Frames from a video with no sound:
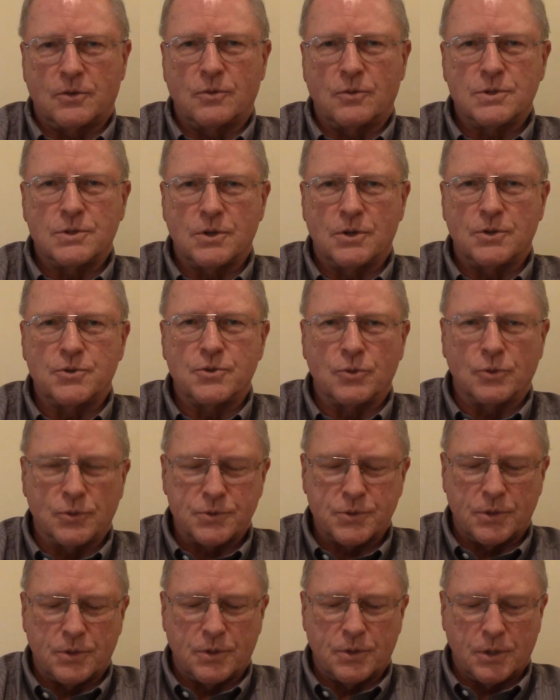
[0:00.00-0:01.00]

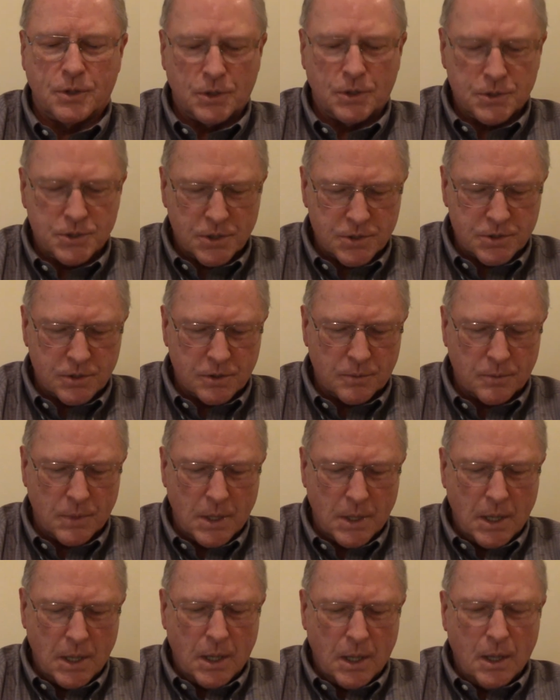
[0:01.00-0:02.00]
residuals in the system.
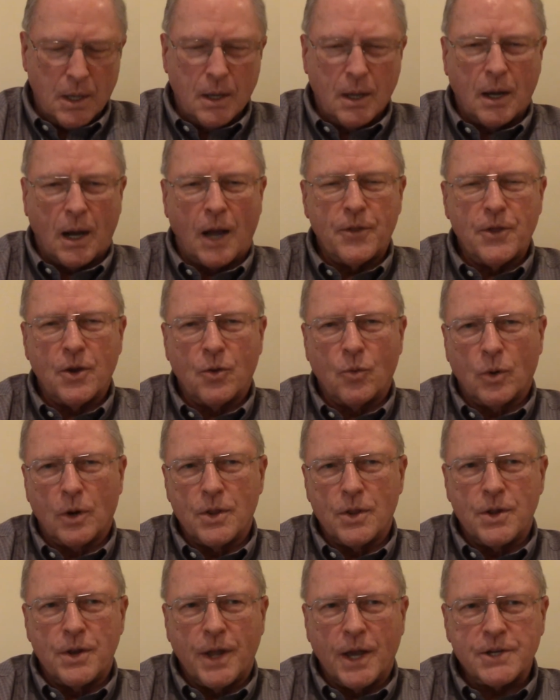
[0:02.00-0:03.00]
I think one
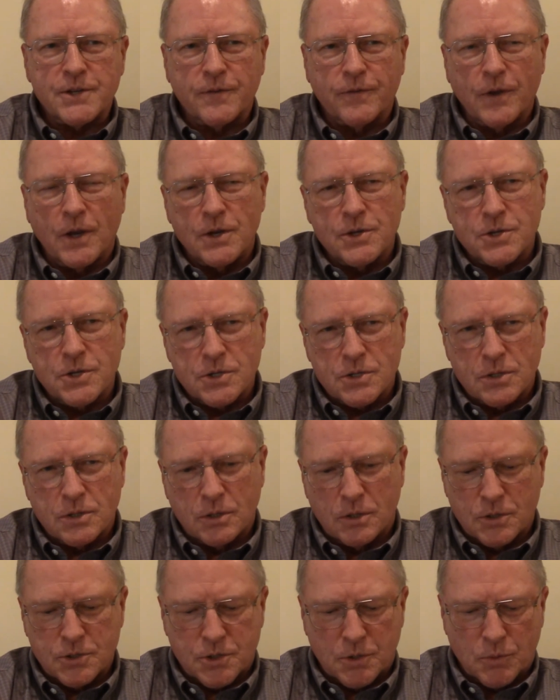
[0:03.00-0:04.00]
of the next phases in
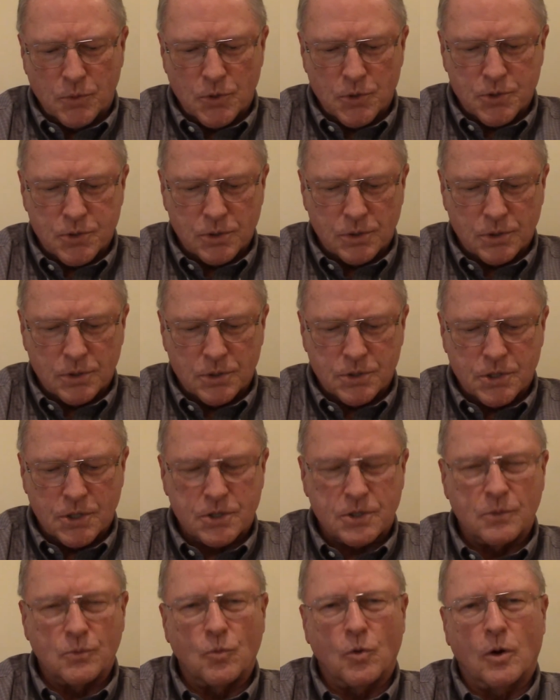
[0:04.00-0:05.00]
distribution
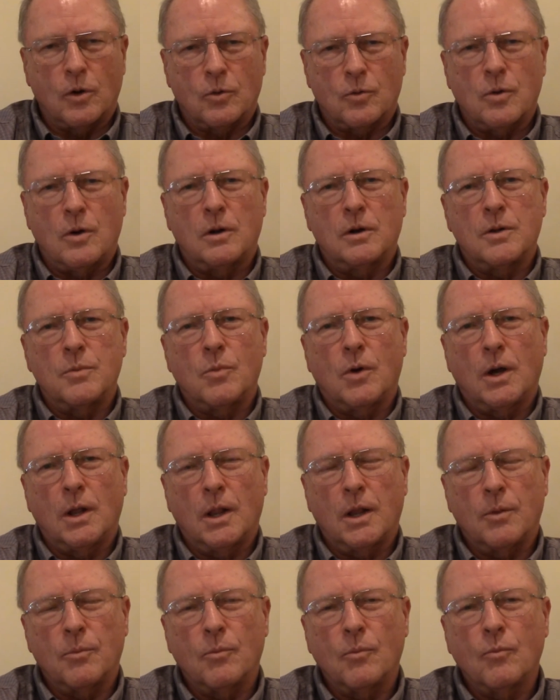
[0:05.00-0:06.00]
system water quality
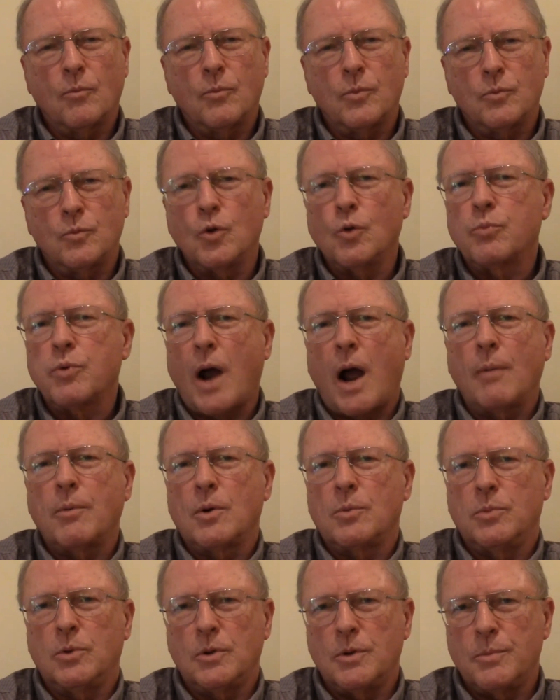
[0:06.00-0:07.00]
modeling will
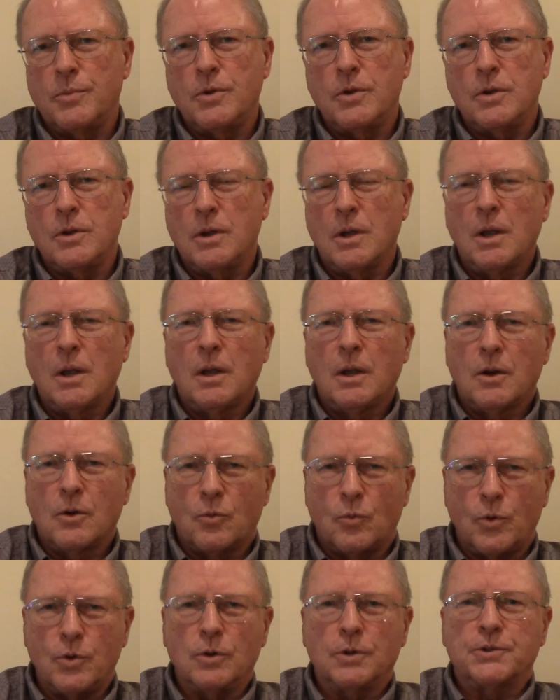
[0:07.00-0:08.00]
probably be
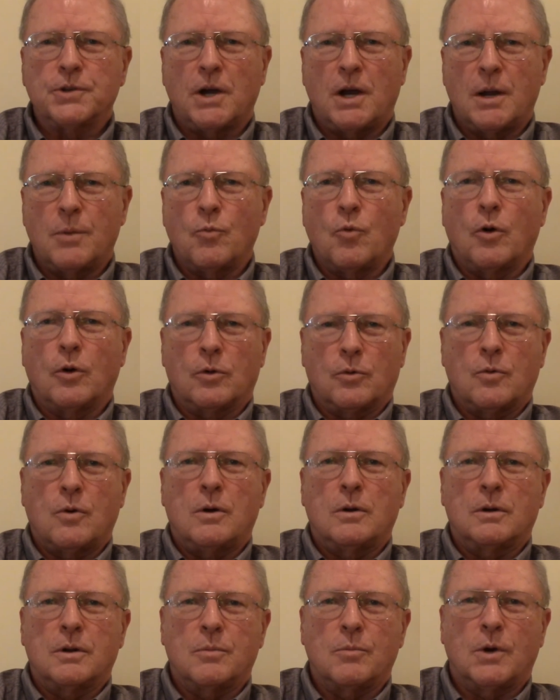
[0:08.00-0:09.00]
real-time water
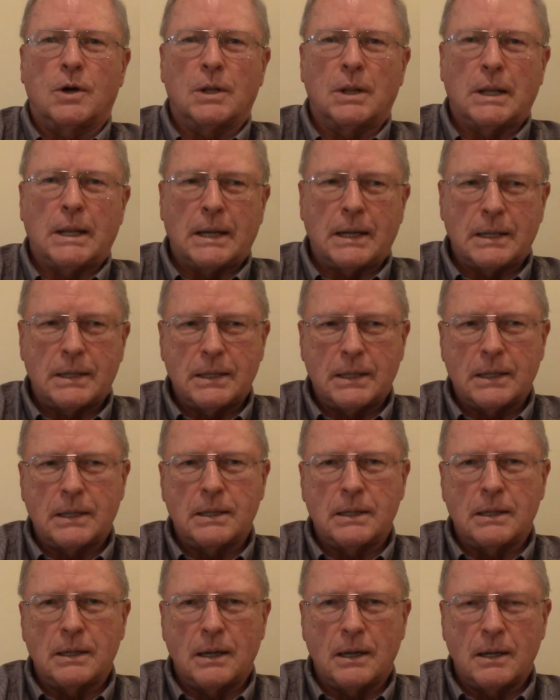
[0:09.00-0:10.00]
quality modeling. I think
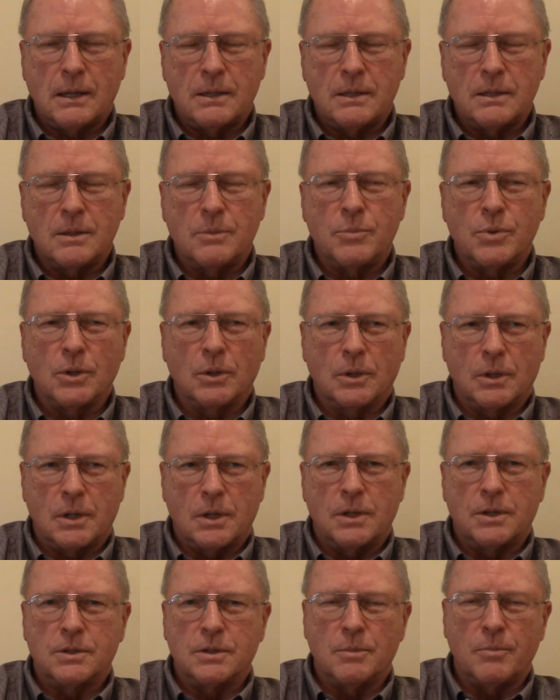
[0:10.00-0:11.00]
the
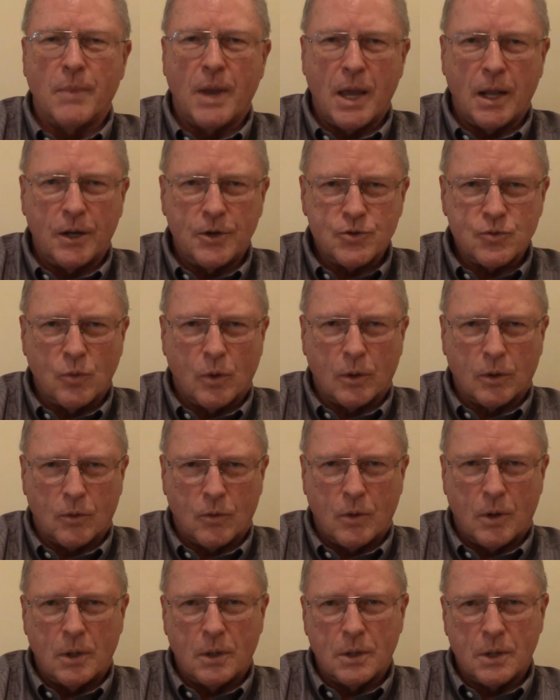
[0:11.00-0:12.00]
ability to manage water
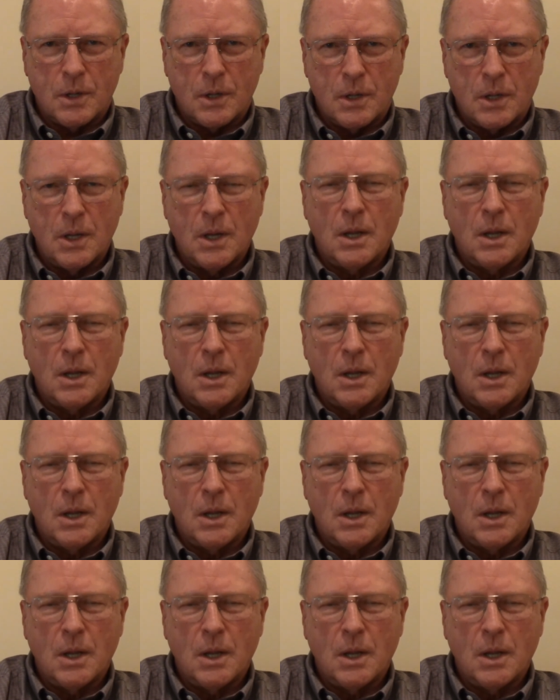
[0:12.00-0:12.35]
quality